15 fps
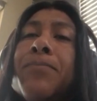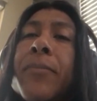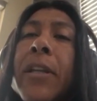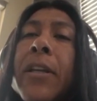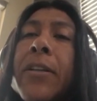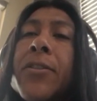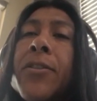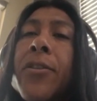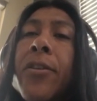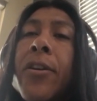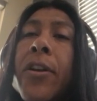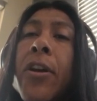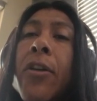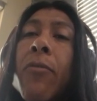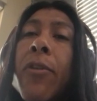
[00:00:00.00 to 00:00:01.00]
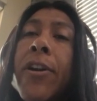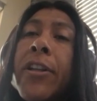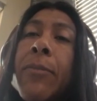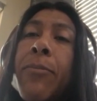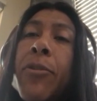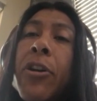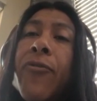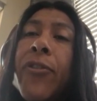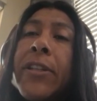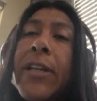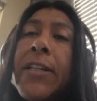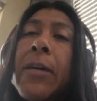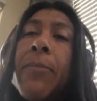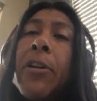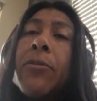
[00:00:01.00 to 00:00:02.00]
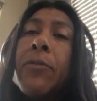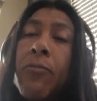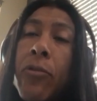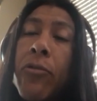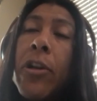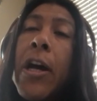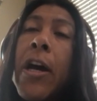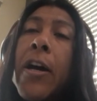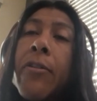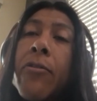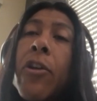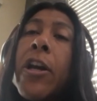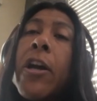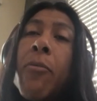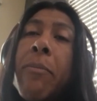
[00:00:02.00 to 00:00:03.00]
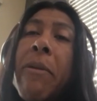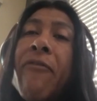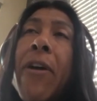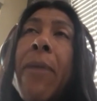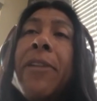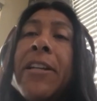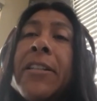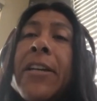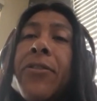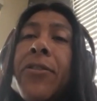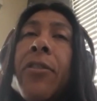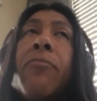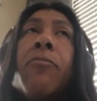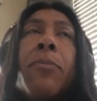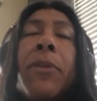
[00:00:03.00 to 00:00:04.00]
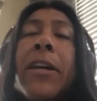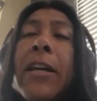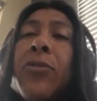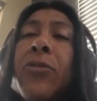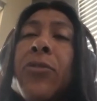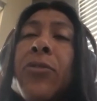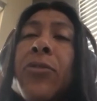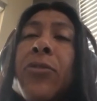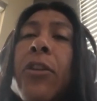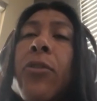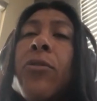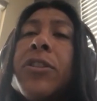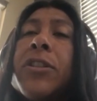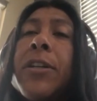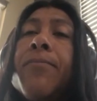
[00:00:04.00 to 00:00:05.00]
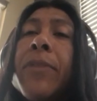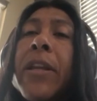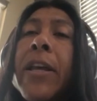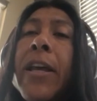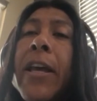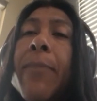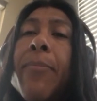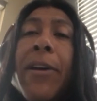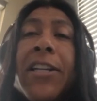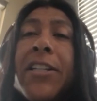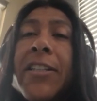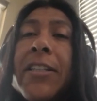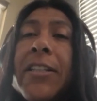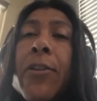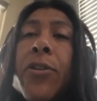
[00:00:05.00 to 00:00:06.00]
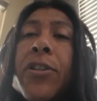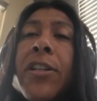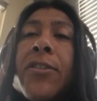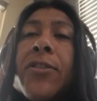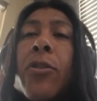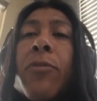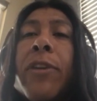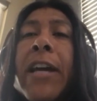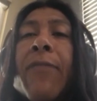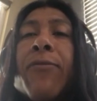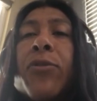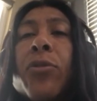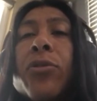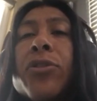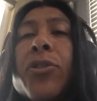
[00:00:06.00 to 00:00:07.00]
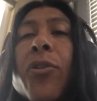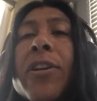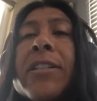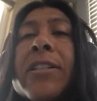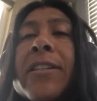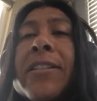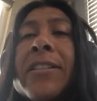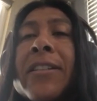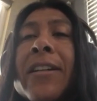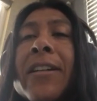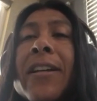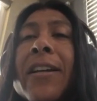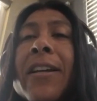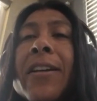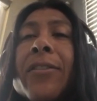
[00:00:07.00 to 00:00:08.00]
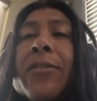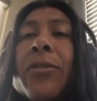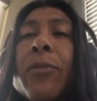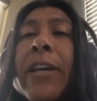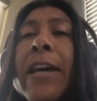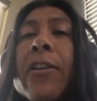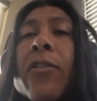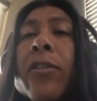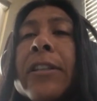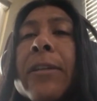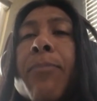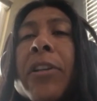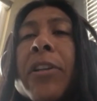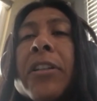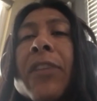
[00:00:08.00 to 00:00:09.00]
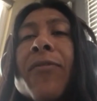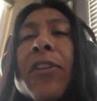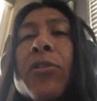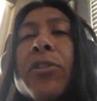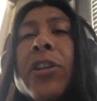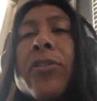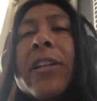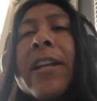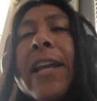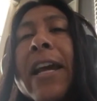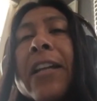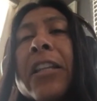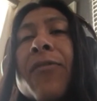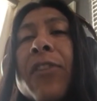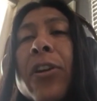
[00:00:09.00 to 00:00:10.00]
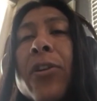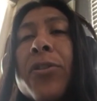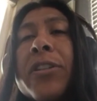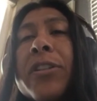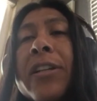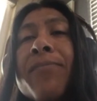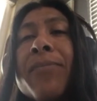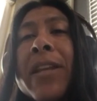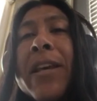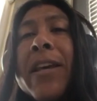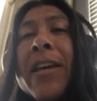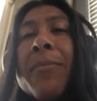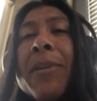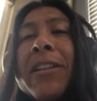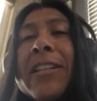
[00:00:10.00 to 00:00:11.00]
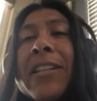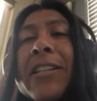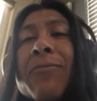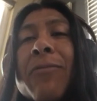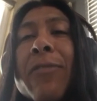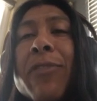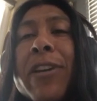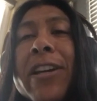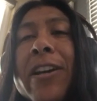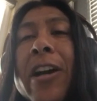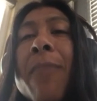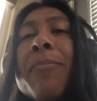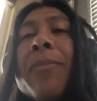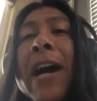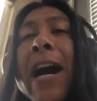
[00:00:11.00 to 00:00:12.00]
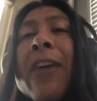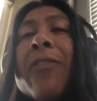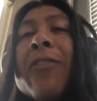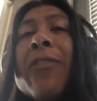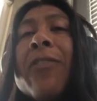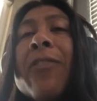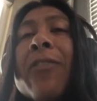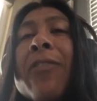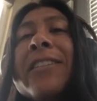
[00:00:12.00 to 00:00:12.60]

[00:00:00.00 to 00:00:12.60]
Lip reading: So one of the beautiful things about growing up with my family is that, we begin to see that illusion, but it's just illusion. So we have two choices. We can go the positive illusion, the negative illusion, but this is when we come out, and